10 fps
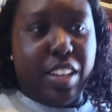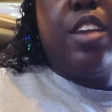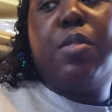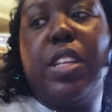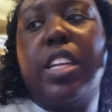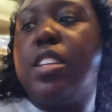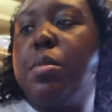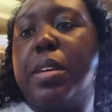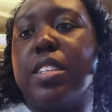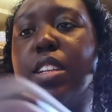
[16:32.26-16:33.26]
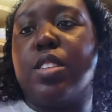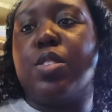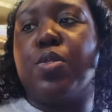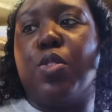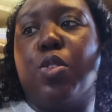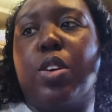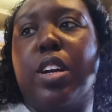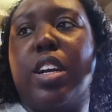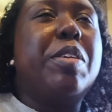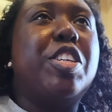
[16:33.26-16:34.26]
And it really doesn't make sense
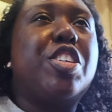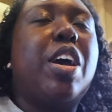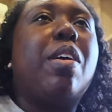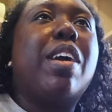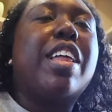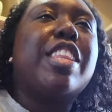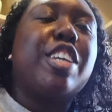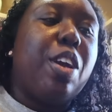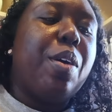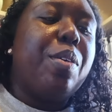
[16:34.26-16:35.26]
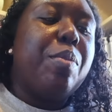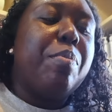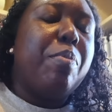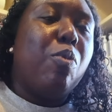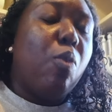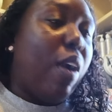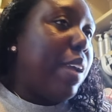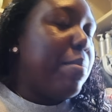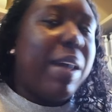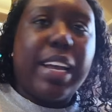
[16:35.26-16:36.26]
for me to shower and then go
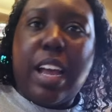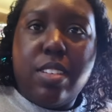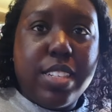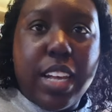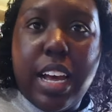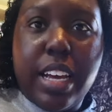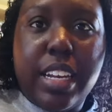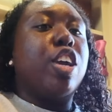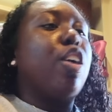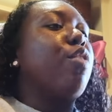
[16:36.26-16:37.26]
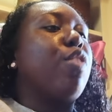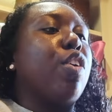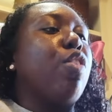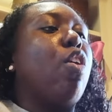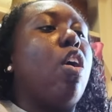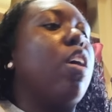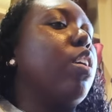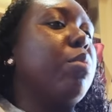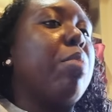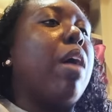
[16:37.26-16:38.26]
right back outside and go for a
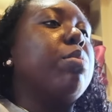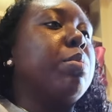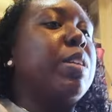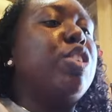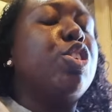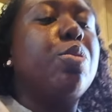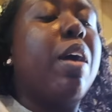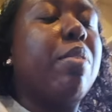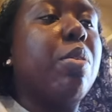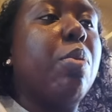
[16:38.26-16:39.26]
long, probably 2-hour